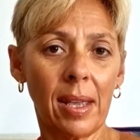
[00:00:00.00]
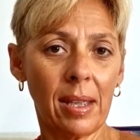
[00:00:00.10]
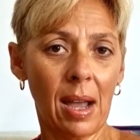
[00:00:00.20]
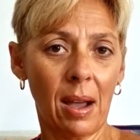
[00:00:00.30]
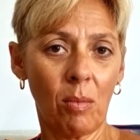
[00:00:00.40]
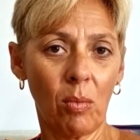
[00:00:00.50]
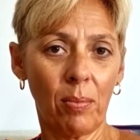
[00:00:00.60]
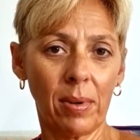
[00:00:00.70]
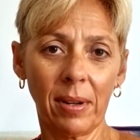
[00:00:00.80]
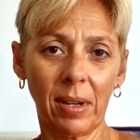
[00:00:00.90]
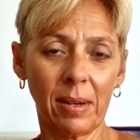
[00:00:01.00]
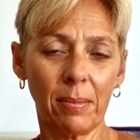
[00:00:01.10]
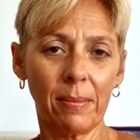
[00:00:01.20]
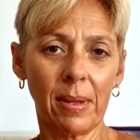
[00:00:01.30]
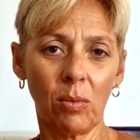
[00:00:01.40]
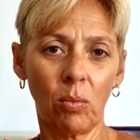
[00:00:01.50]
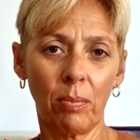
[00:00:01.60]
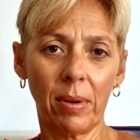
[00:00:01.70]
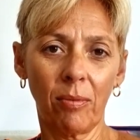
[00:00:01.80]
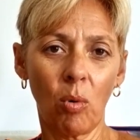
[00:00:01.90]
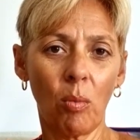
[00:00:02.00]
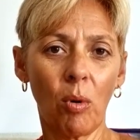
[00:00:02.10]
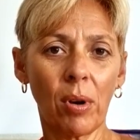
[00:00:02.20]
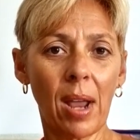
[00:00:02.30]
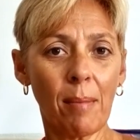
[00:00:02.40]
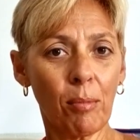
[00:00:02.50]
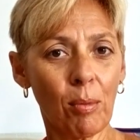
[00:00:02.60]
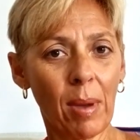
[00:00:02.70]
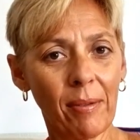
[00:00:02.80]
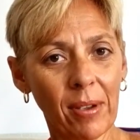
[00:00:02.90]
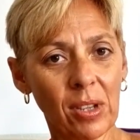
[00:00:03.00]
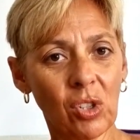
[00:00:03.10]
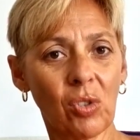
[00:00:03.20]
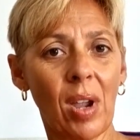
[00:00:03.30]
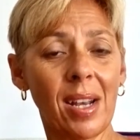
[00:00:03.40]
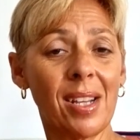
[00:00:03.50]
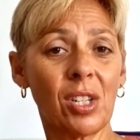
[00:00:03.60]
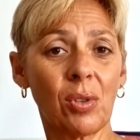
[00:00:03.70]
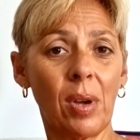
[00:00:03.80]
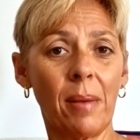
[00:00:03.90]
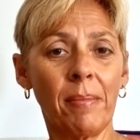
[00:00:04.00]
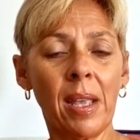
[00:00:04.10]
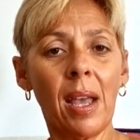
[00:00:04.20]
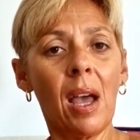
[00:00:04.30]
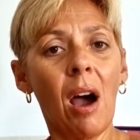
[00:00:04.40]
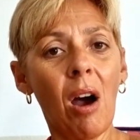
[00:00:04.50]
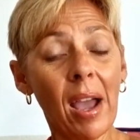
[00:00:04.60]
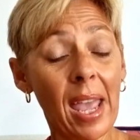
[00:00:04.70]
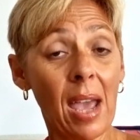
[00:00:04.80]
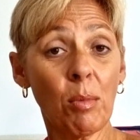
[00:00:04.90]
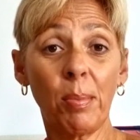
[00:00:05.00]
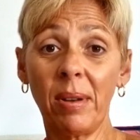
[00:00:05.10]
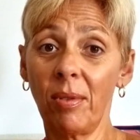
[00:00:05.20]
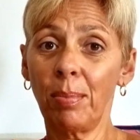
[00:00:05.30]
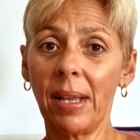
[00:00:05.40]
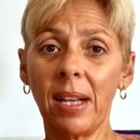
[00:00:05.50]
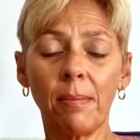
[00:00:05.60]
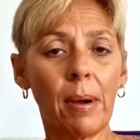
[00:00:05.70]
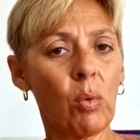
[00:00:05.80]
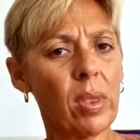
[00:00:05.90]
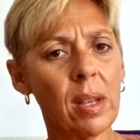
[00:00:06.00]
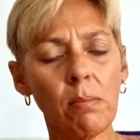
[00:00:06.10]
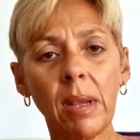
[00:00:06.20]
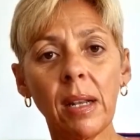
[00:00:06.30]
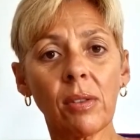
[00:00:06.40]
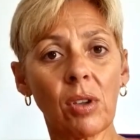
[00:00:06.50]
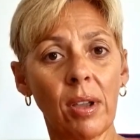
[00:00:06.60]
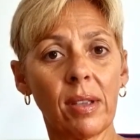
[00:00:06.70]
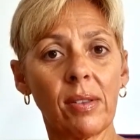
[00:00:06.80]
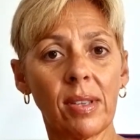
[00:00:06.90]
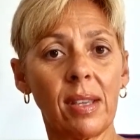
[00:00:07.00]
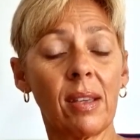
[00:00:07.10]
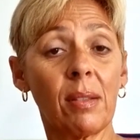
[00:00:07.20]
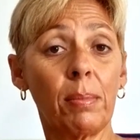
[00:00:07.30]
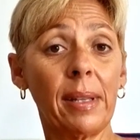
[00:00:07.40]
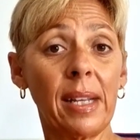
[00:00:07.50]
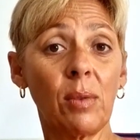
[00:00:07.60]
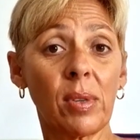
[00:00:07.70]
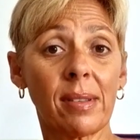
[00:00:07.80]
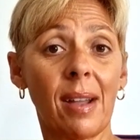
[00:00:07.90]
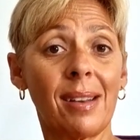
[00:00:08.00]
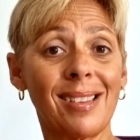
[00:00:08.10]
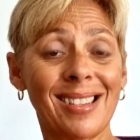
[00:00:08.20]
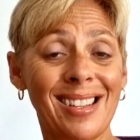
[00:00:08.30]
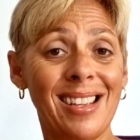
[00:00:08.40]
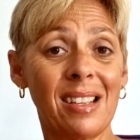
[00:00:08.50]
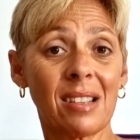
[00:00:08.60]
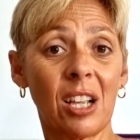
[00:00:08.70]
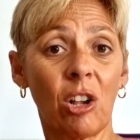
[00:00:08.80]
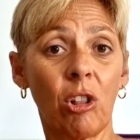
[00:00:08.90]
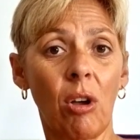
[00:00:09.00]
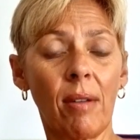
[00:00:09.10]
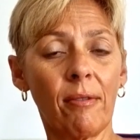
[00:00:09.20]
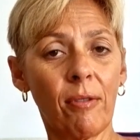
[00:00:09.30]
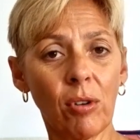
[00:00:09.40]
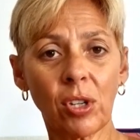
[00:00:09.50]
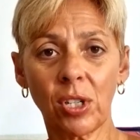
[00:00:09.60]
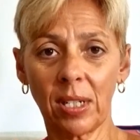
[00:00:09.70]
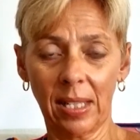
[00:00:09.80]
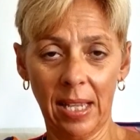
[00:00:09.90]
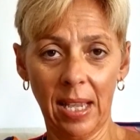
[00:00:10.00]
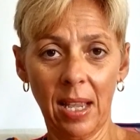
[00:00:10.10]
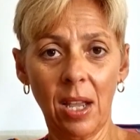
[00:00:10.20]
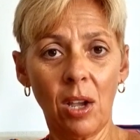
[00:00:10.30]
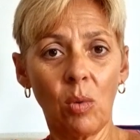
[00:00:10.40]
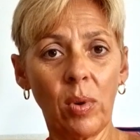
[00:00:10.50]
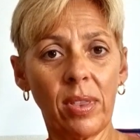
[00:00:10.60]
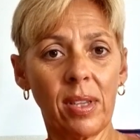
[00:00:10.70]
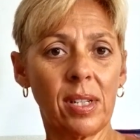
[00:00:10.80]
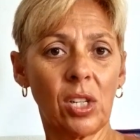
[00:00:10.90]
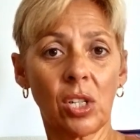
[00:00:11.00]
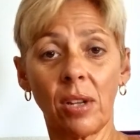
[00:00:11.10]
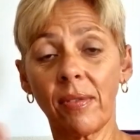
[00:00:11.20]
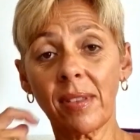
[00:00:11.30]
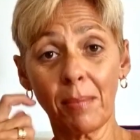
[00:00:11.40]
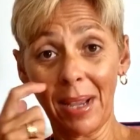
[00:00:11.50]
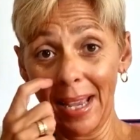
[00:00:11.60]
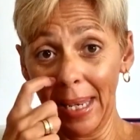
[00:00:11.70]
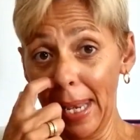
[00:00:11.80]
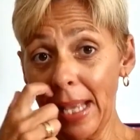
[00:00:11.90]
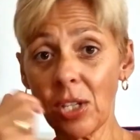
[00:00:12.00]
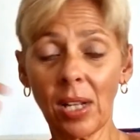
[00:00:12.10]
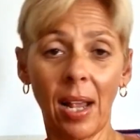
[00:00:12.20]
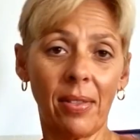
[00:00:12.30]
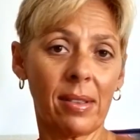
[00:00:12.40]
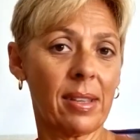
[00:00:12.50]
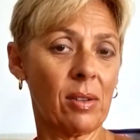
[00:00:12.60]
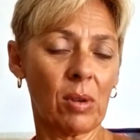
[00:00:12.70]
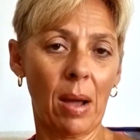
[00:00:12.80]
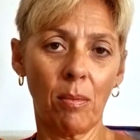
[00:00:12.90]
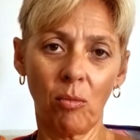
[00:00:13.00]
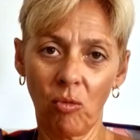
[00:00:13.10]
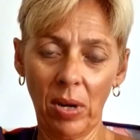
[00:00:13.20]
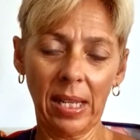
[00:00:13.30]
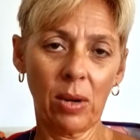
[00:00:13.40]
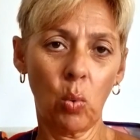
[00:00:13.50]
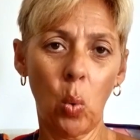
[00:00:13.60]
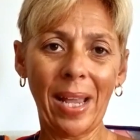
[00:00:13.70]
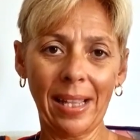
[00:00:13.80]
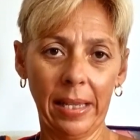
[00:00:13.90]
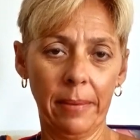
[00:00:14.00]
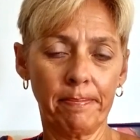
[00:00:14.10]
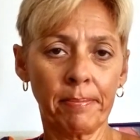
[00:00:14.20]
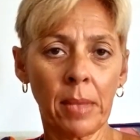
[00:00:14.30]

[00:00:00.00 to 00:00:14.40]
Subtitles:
bit of warm water, and put my finger straight into it. I am a bit of a bleeder, but within minutes I could see that the bleeding was starting to ease and clot. Unfortunately, with the addition of some calendula, this healed up really quickly.